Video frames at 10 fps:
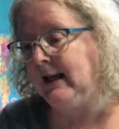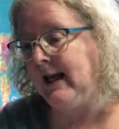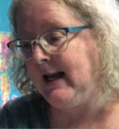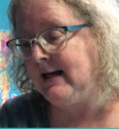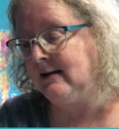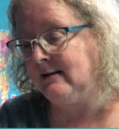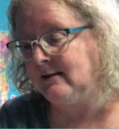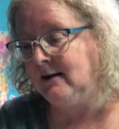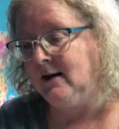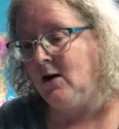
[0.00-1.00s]
and
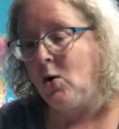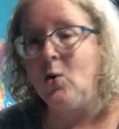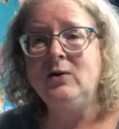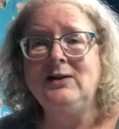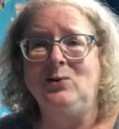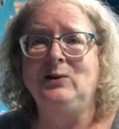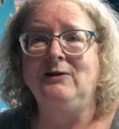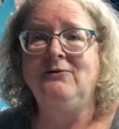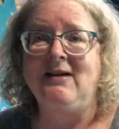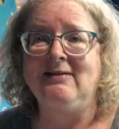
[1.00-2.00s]
all sorts of
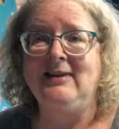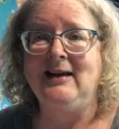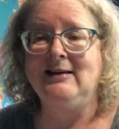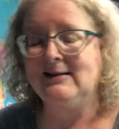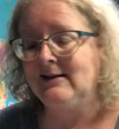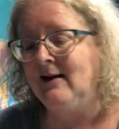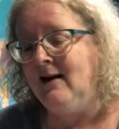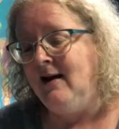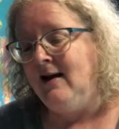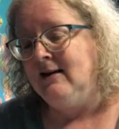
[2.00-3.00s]
fun things.
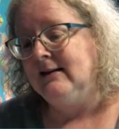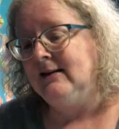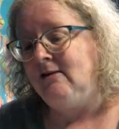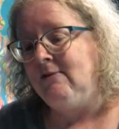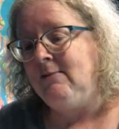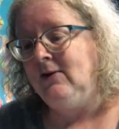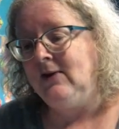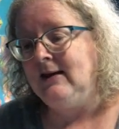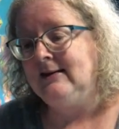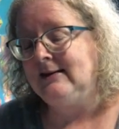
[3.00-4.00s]
So maybe
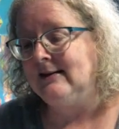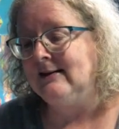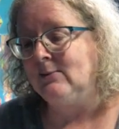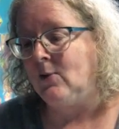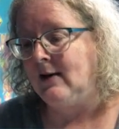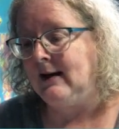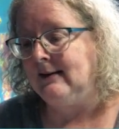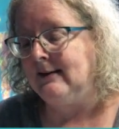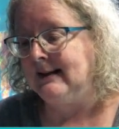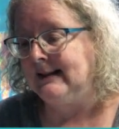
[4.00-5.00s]
this is why
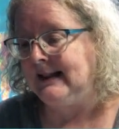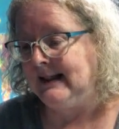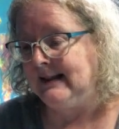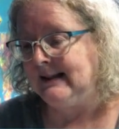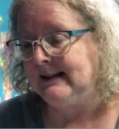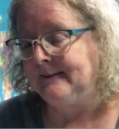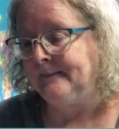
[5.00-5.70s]
this is.